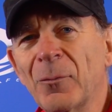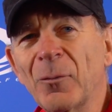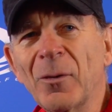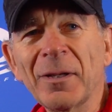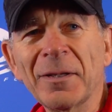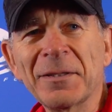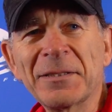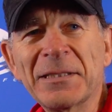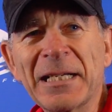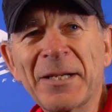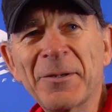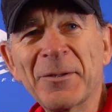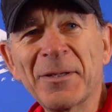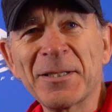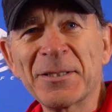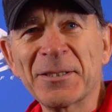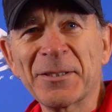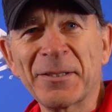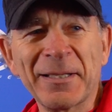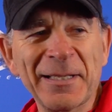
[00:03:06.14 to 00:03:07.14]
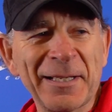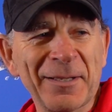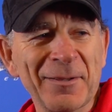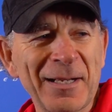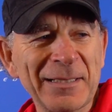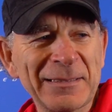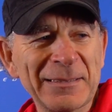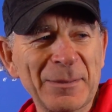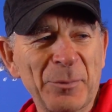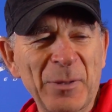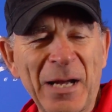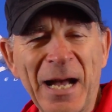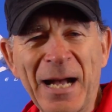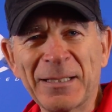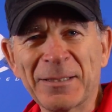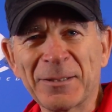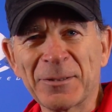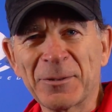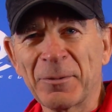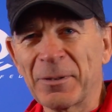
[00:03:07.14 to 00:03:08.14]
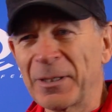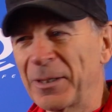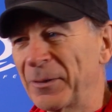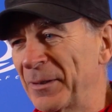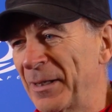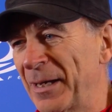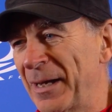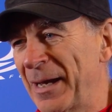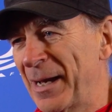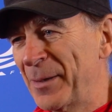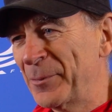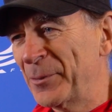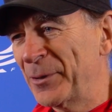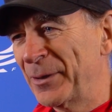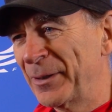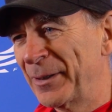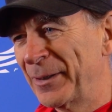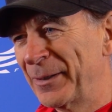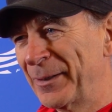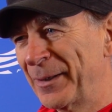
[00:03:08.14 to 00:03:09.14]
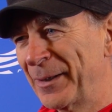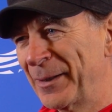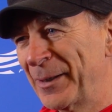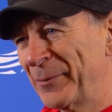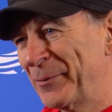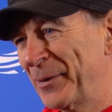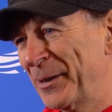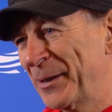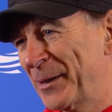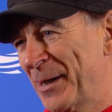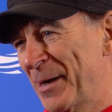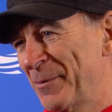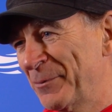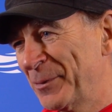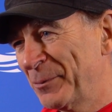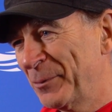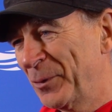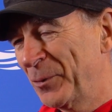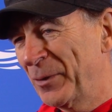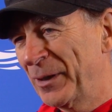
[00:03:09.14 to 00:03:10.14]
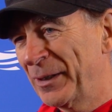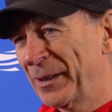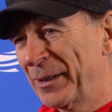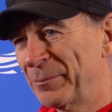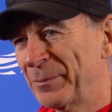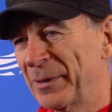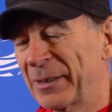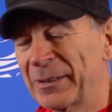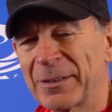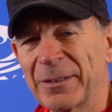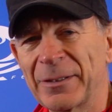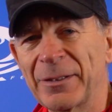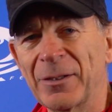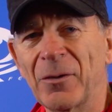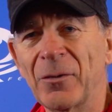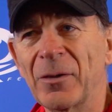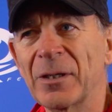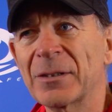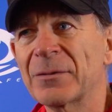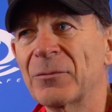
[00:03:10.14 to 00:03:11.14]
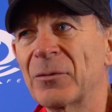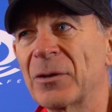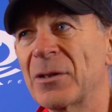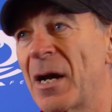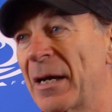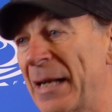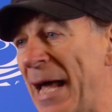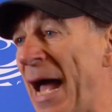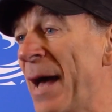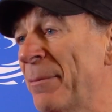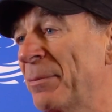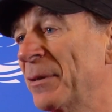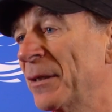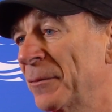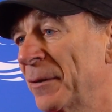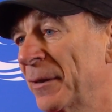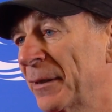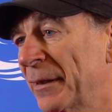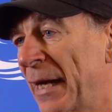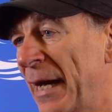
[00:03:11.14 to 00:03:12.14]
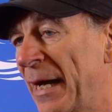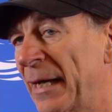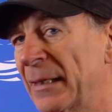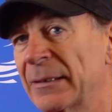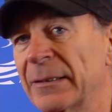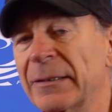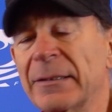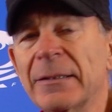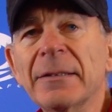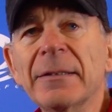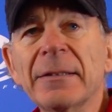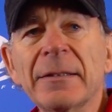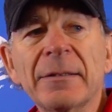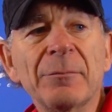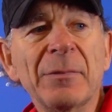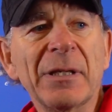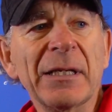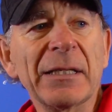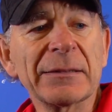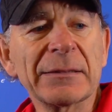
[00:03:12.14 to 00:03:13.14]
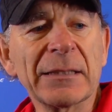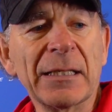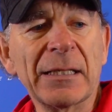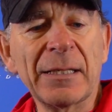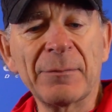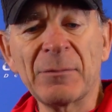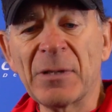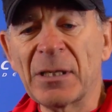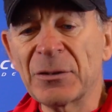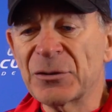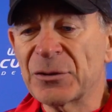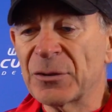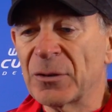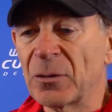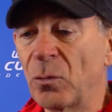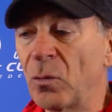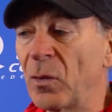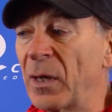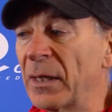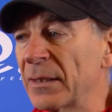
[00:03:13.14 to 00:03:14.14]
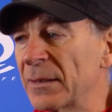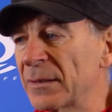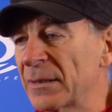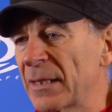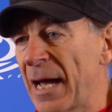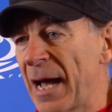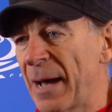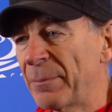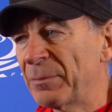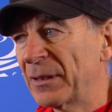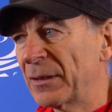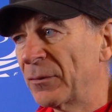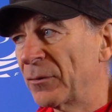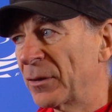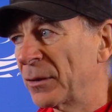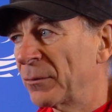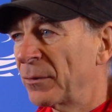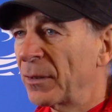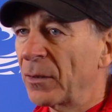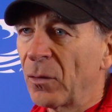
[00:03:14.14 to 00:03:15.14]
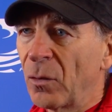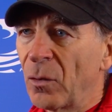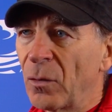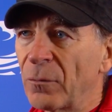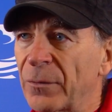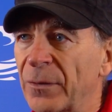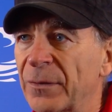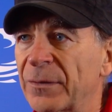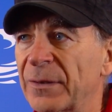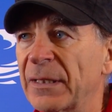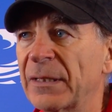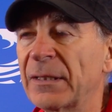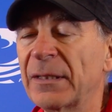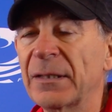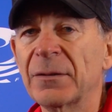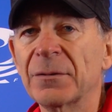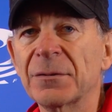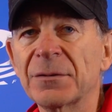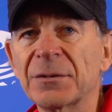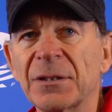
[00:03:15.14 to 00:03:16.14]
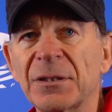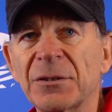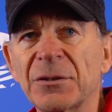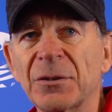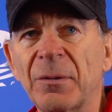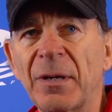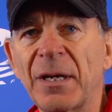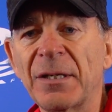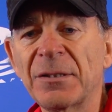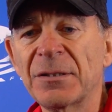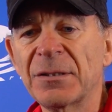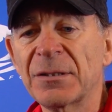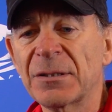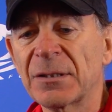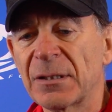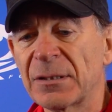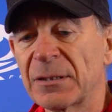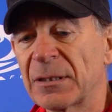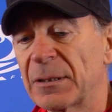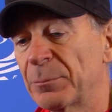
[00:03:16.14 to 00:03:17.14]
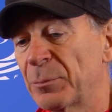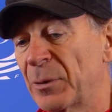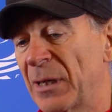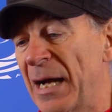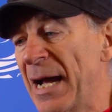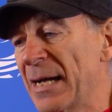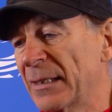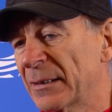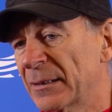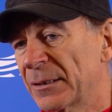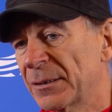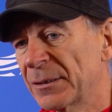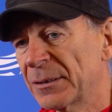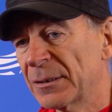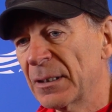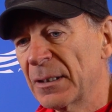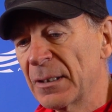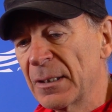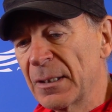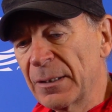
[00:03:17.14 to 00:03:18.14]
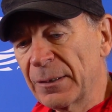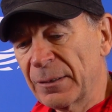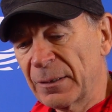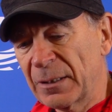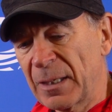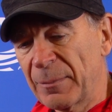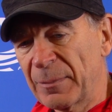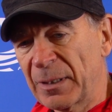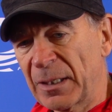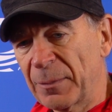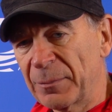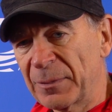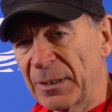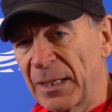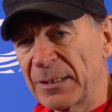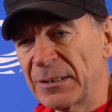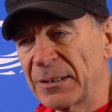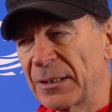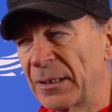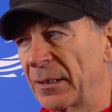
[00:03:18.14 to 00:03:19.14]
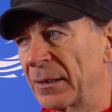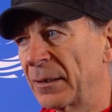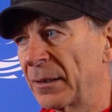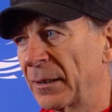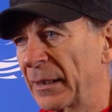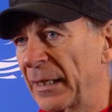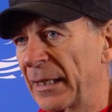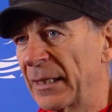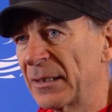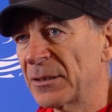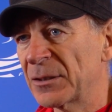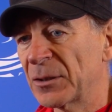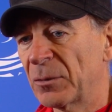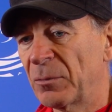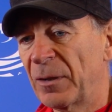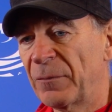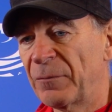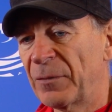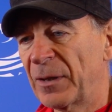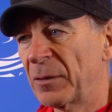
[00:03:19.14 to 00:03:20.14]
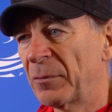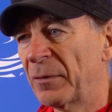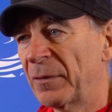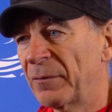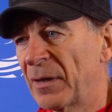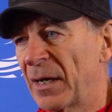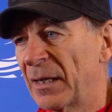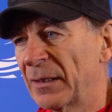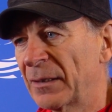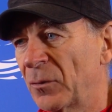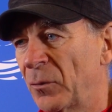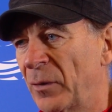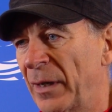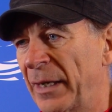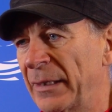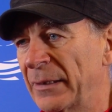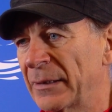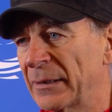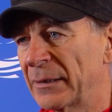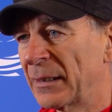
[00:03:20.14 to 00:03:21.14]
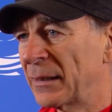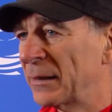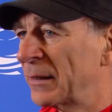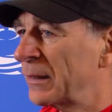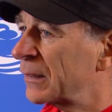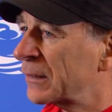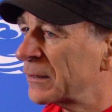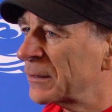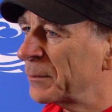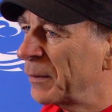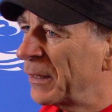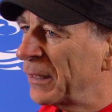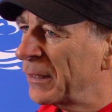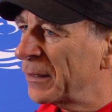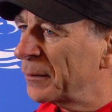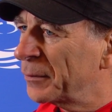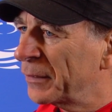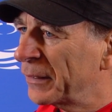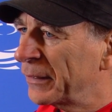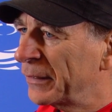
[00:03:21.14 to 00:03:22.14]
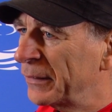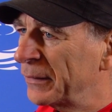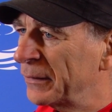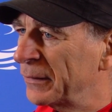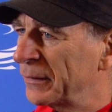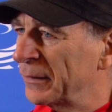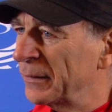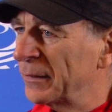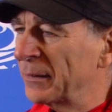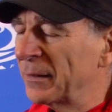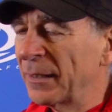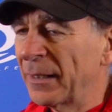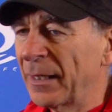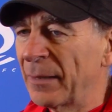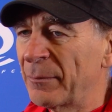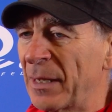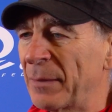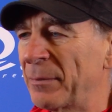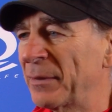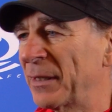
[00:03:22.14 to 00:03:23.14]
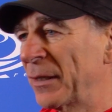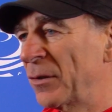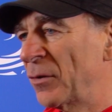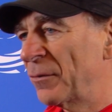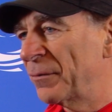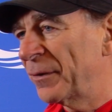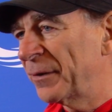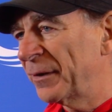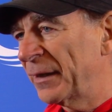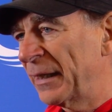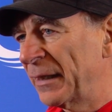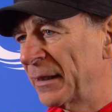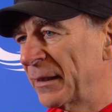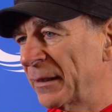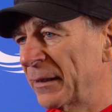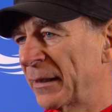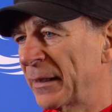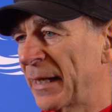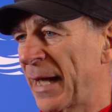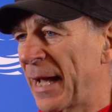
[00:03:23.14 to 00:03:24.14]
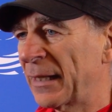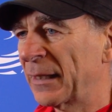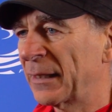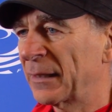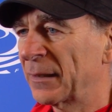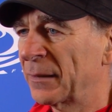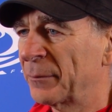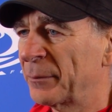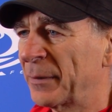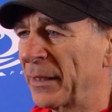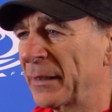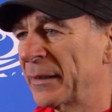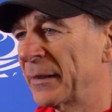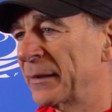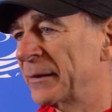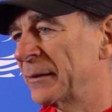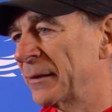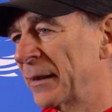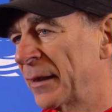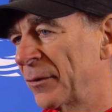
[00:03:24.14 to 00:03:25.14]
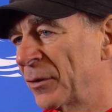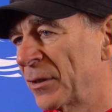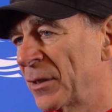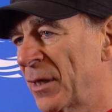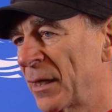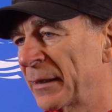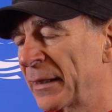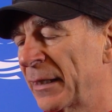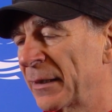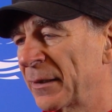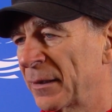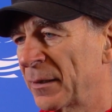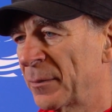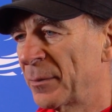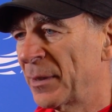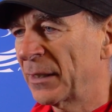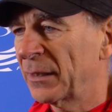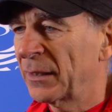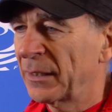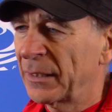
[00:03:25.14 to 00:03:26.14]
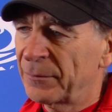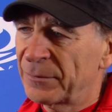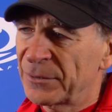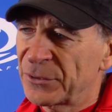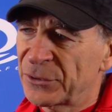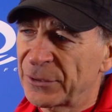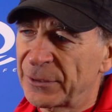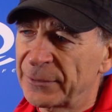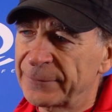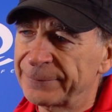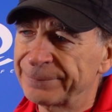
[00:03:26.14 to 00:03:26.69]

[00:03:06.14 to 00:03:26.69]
Well, the secret is they're getting lots of practice without the hammer, and they're very comfortable with it. But, you know, we're not happy with that. But I'm not sure what is happening, whether we're overthinking those situations, because in practice they're coming up nicely to the lid, so we figure we've got the weight, and then inexplicably... maybe they overthink it and add a little bit, and we're not getting to the button like we should.